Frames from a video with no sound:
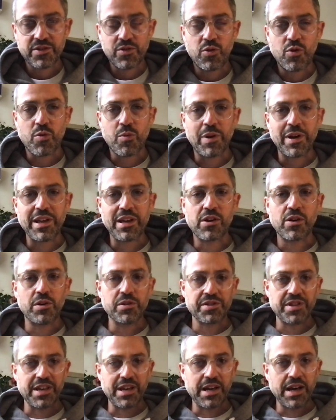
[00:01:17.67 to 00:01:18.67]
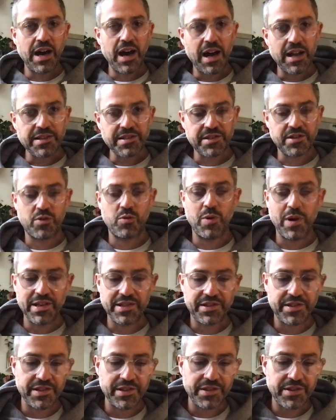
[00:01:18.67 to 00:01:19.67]
or what he calls the
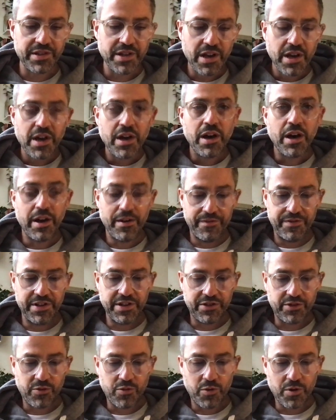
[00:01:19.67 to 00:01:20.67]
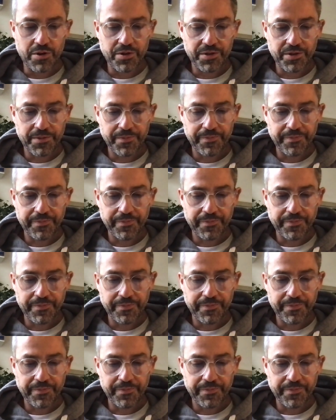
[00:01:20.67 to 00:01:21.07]
consequences, of discourse.